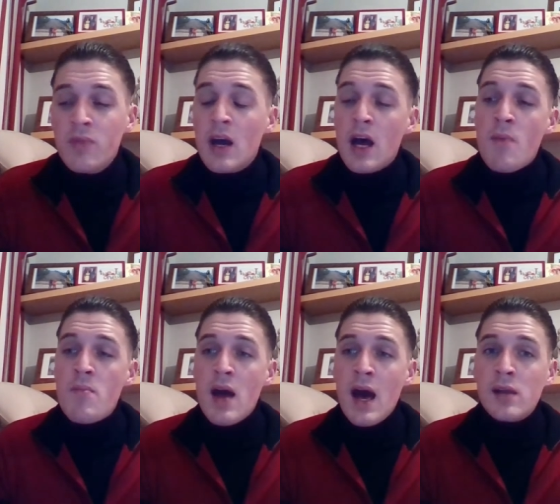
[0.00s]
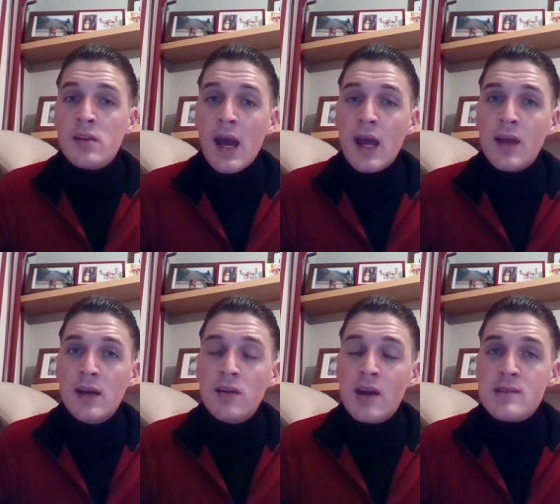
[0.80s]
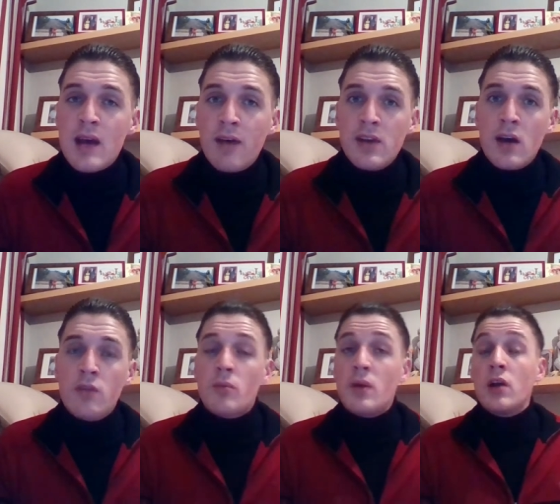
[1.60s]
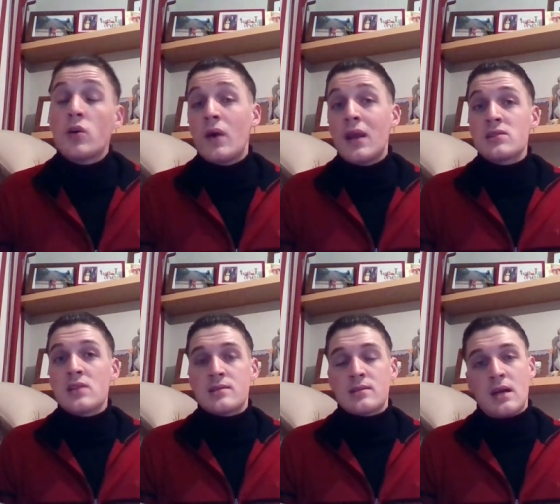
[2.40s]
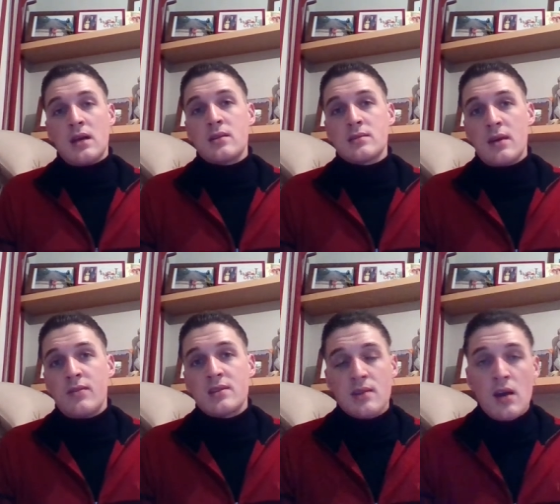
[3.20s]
Um, and the, the, hearing aids I have now from my local NHS uh, service